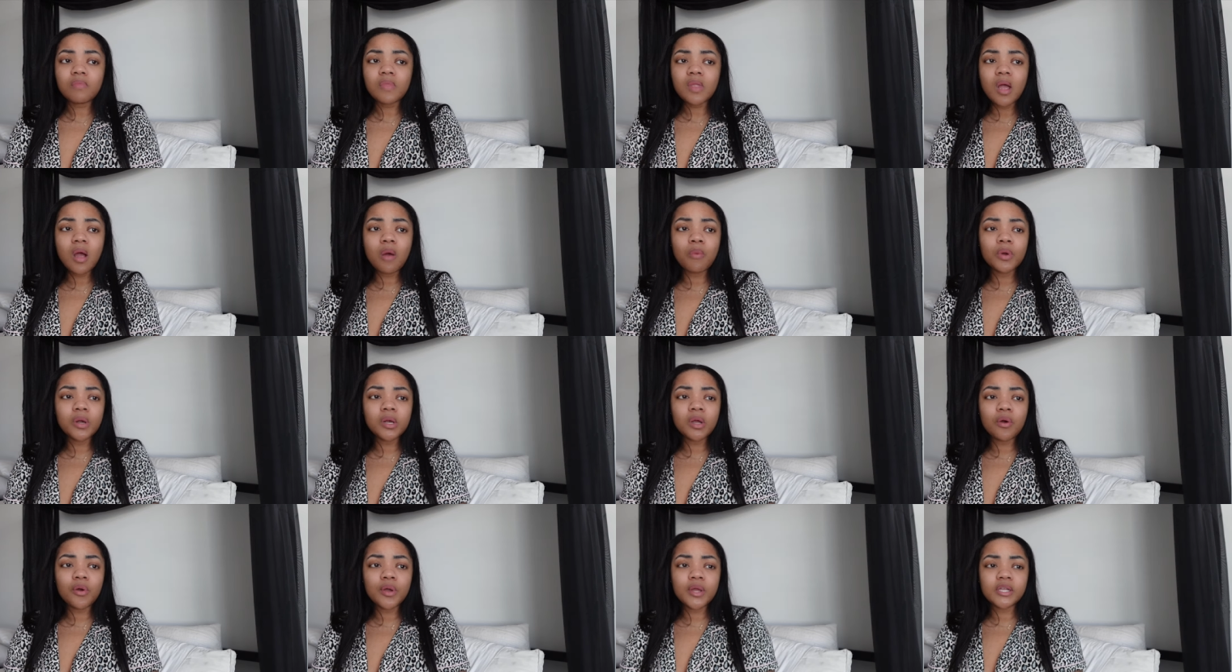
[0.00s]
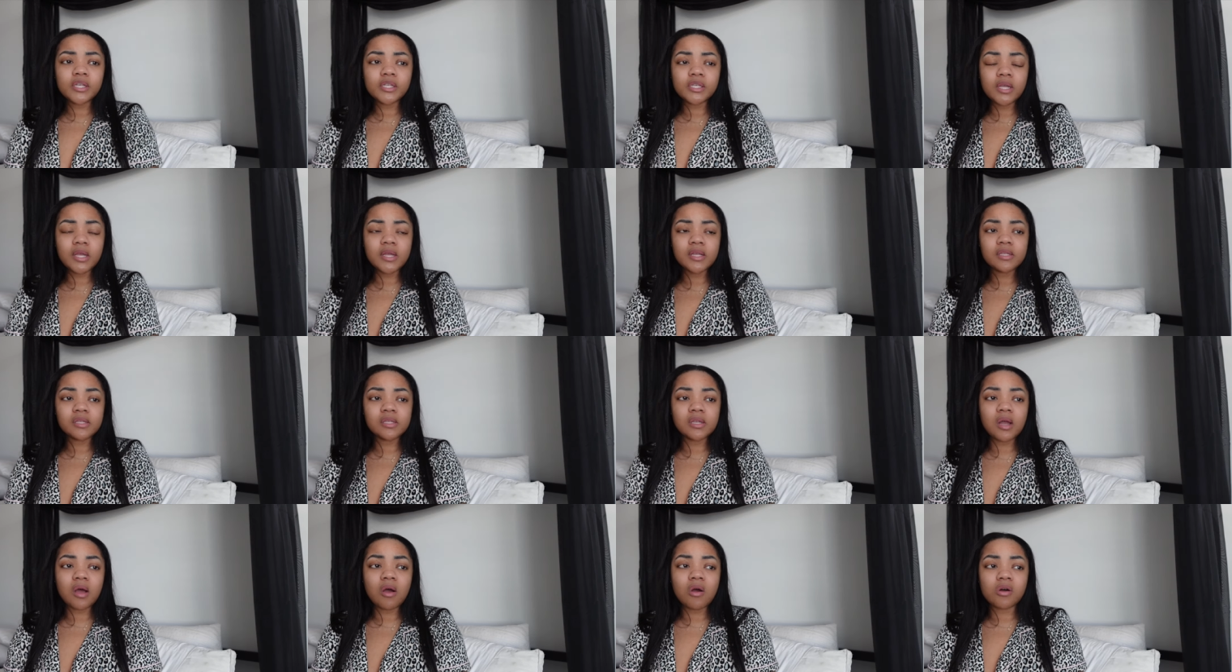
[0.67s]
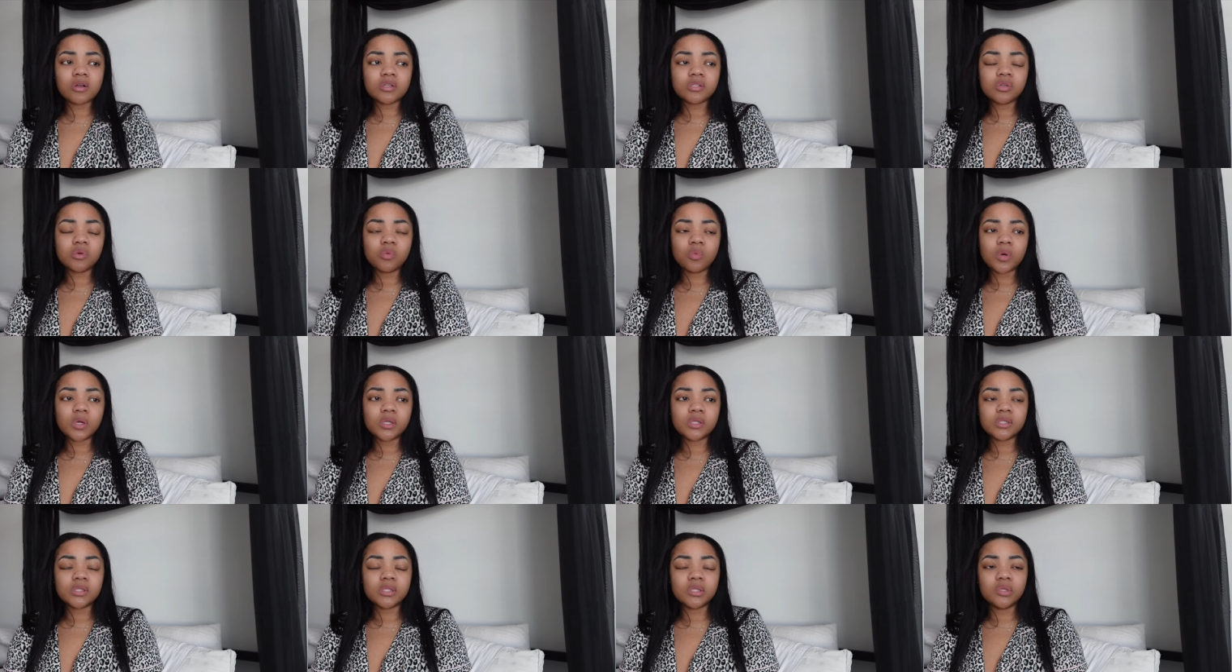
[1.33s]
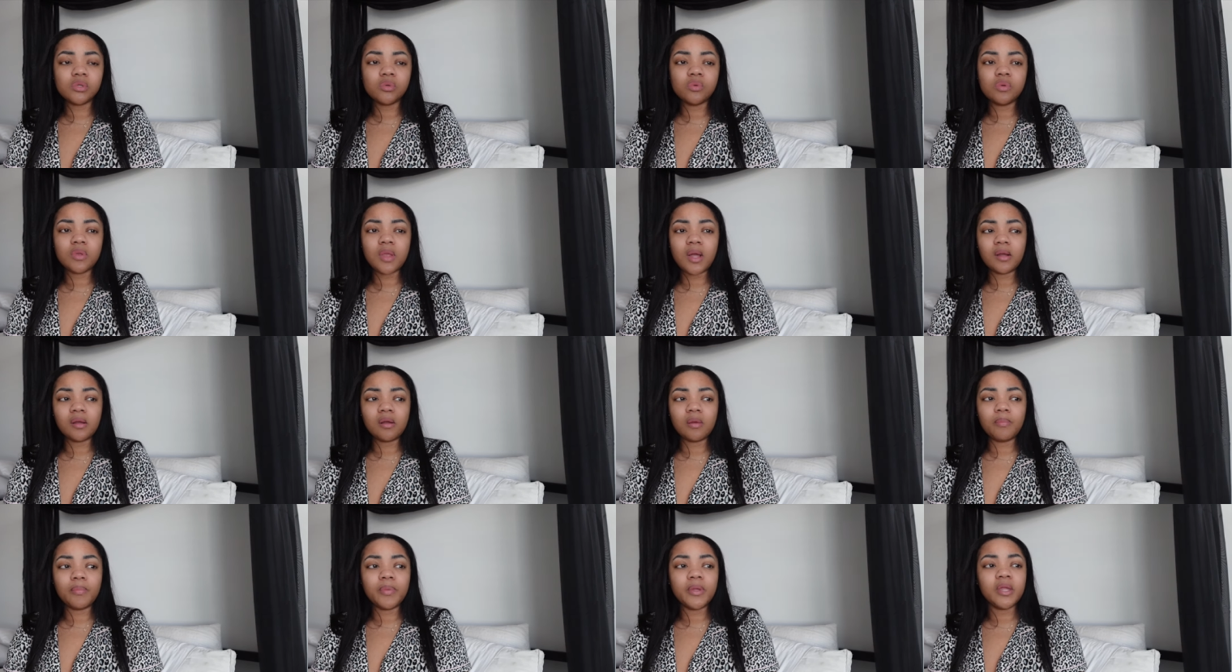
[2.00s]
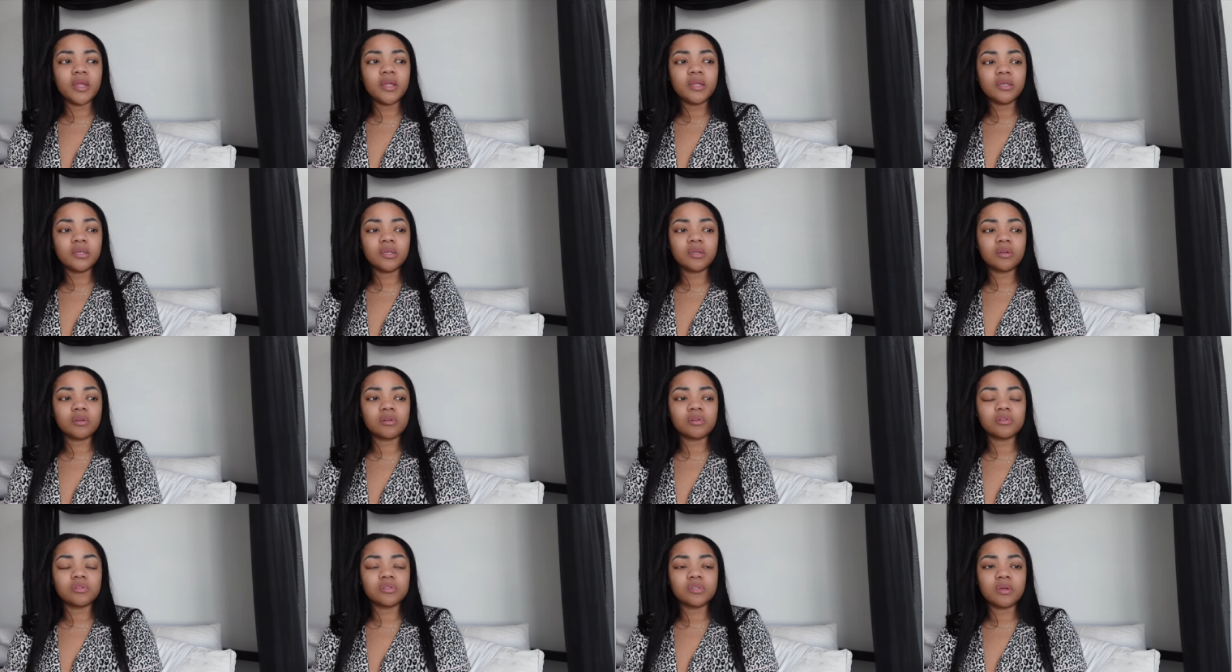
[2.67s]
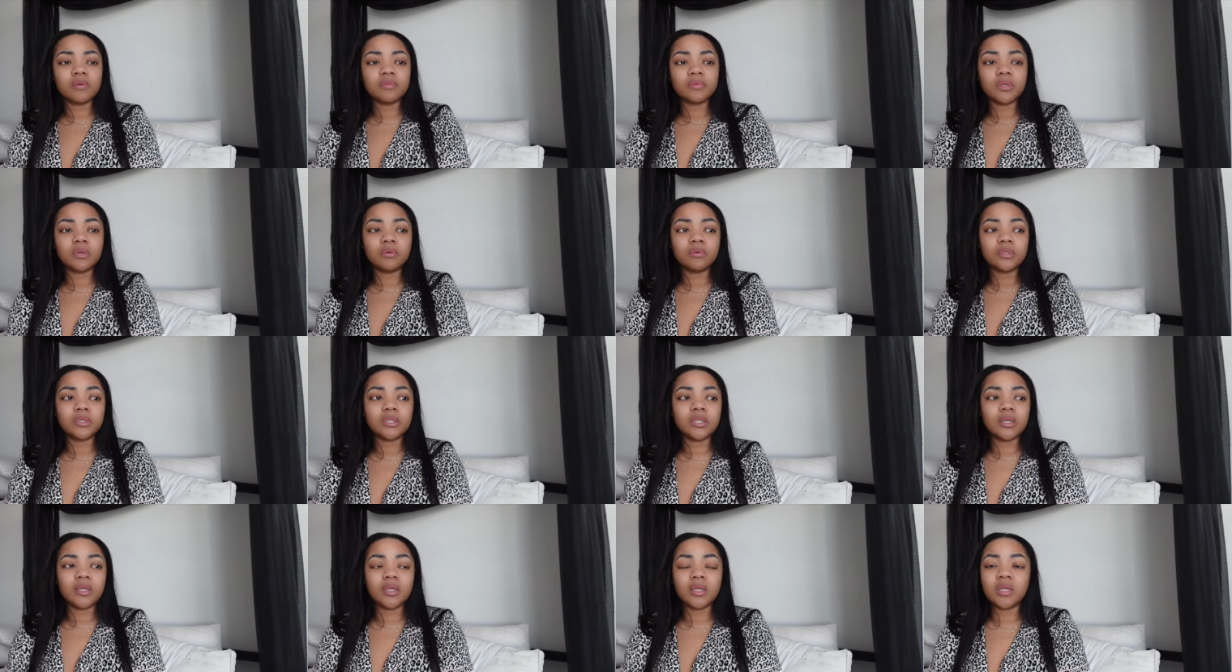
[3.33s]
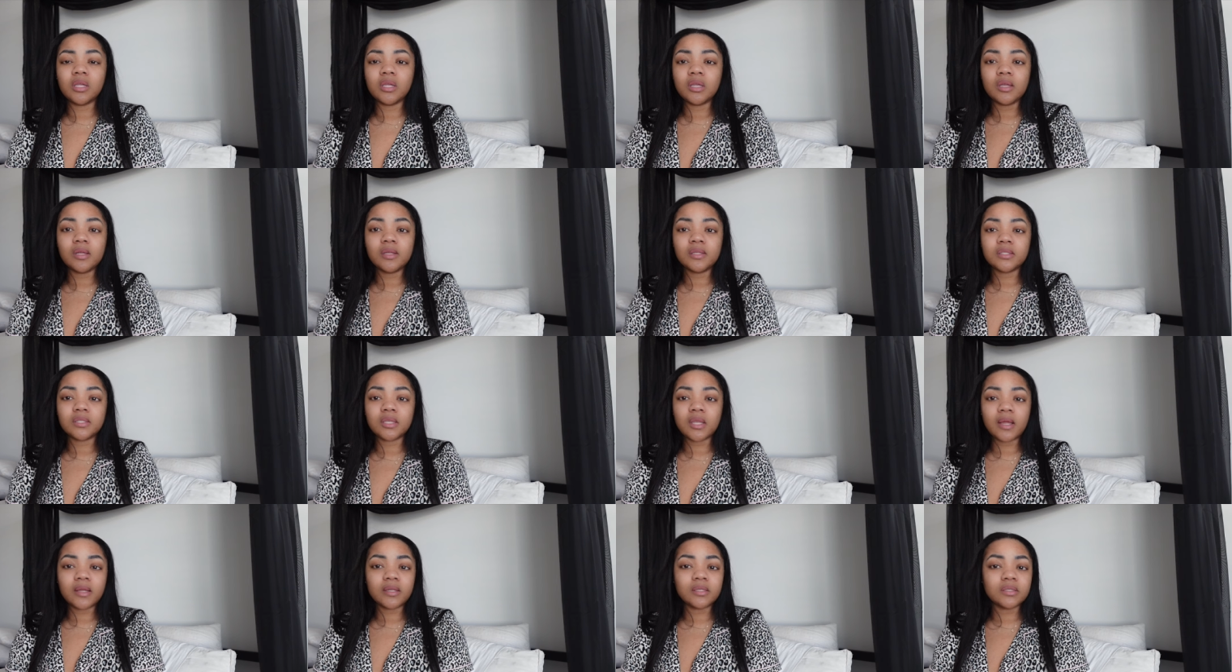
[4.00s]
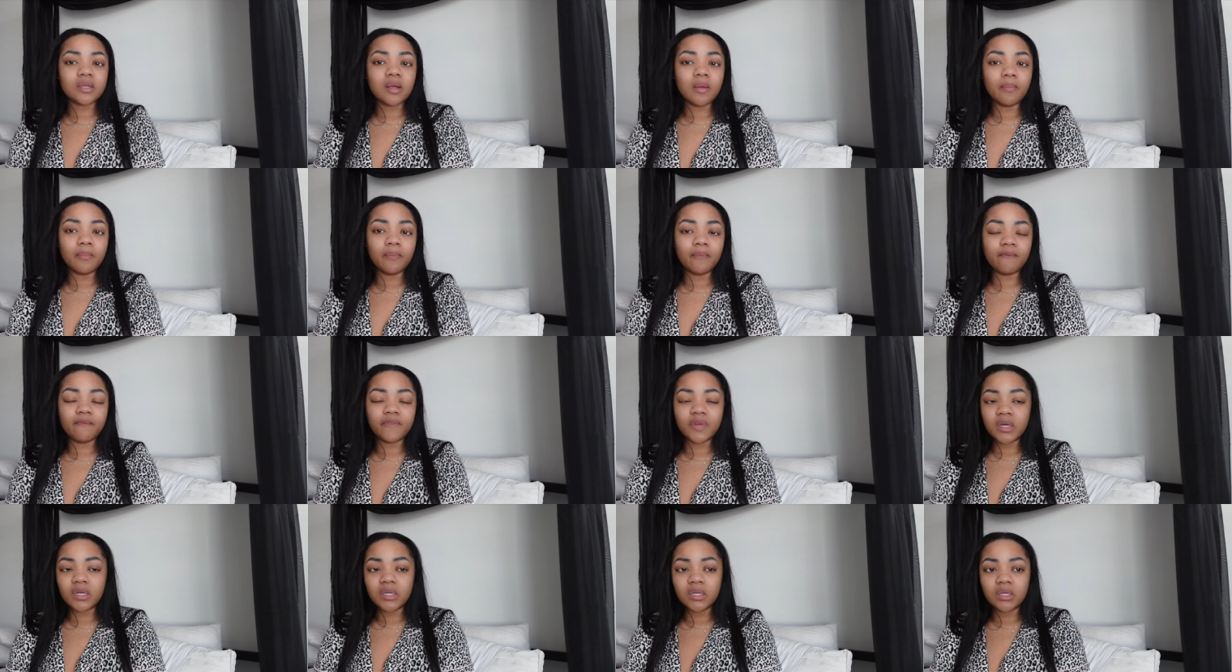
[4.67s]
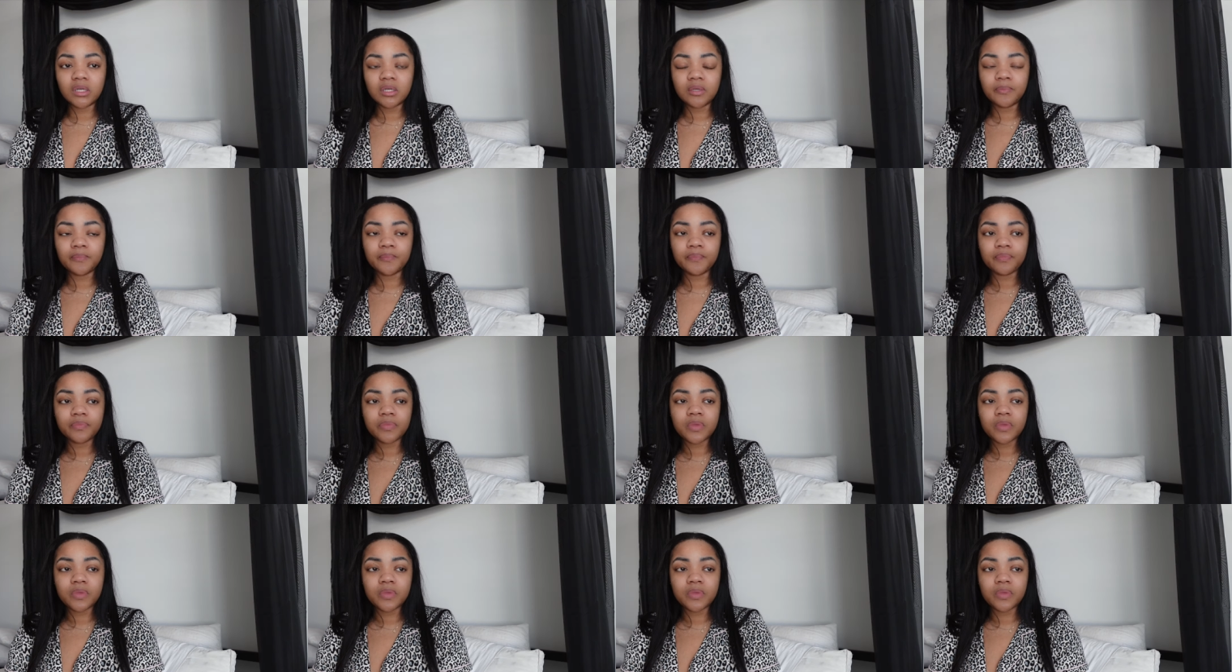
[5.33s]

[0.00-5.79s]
I want to go get chased and I also want to do like a picnic or something with the kids, like something fun.